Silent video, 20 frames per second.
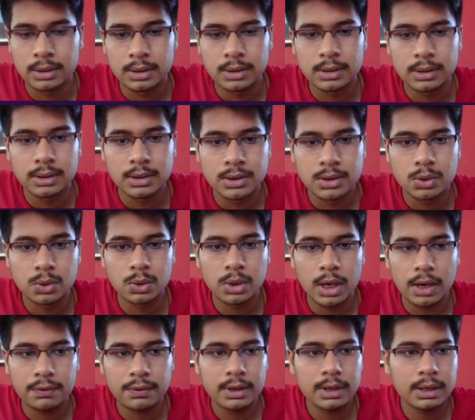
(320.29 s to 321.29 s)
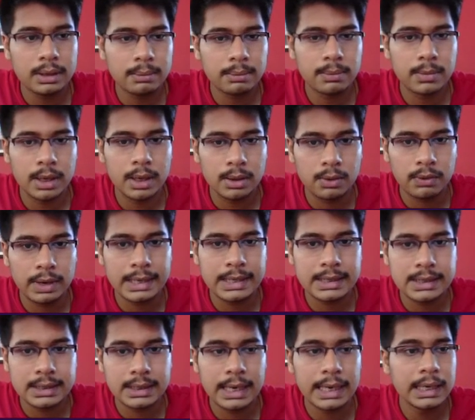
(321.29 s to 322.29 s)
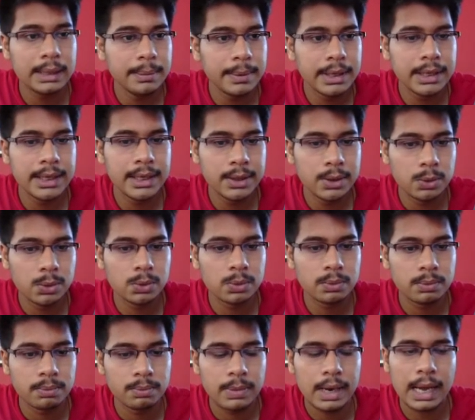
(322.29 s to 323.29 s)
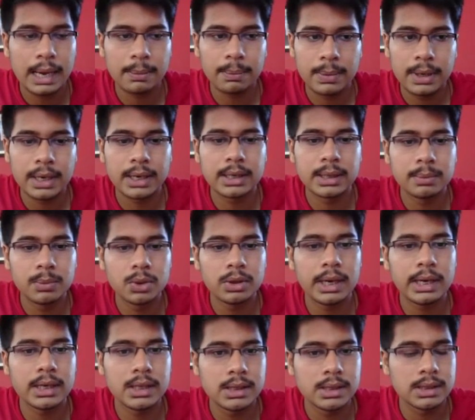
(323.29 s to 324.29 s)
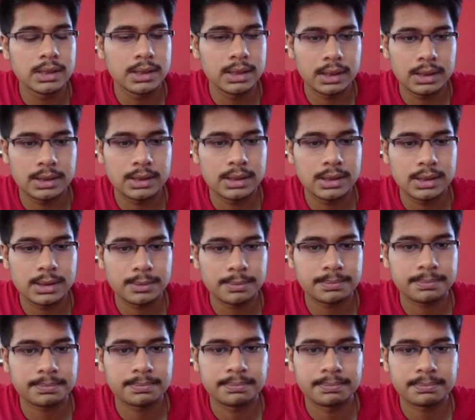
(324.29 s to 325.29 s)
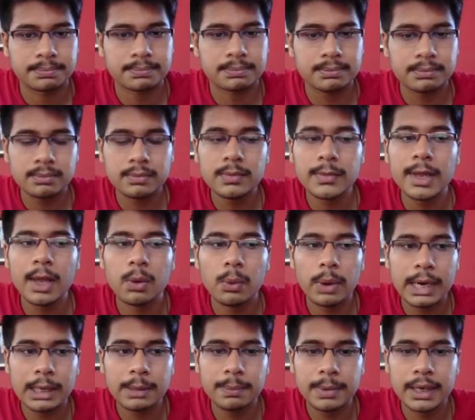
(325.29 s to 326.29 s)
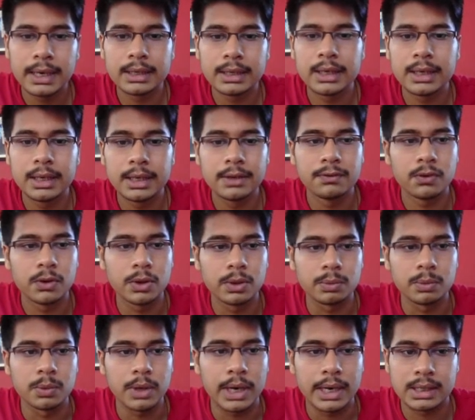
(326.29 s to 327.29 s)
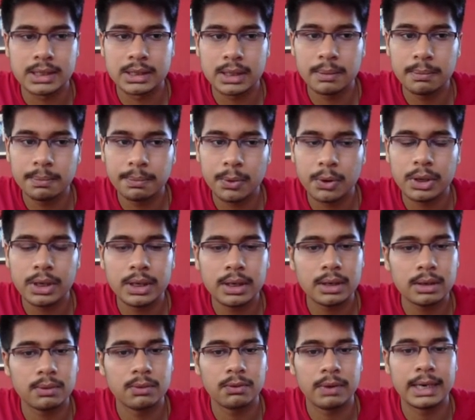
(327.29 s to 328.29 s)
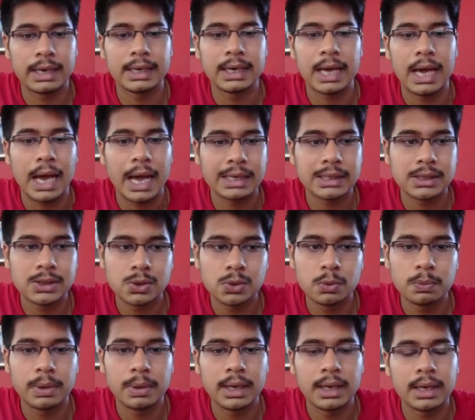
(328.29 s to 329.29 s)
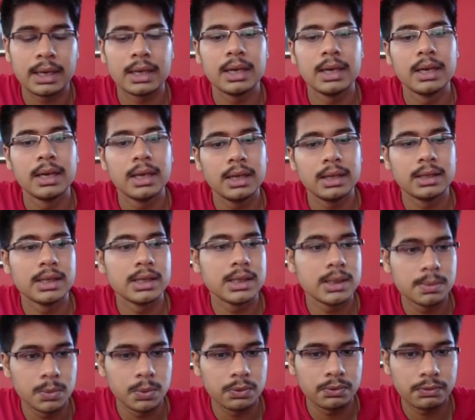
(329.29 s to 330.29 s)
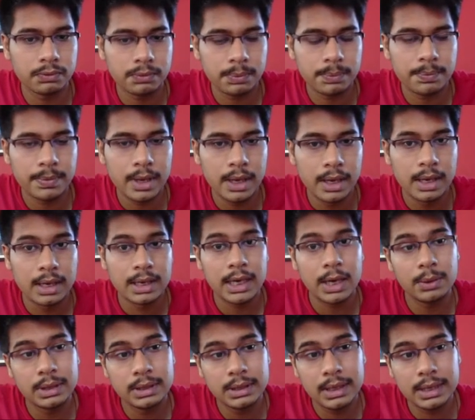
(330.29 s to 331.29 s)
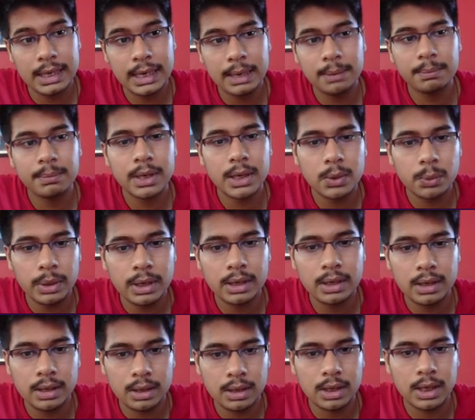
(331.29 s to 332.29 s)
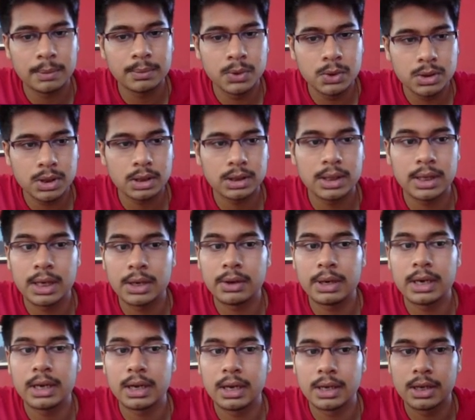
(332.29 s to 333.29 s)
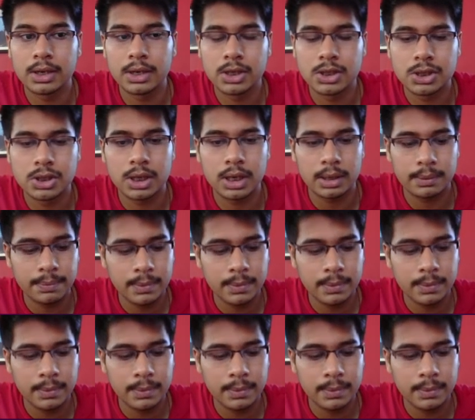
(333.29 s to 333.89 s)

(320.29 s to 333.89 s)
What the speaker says: So after white's knight bd2, black played the move knight g6. White played the d4 move. At some point, white has to play this move. Now in the game between Abdul Sattarao and Hari Krishna,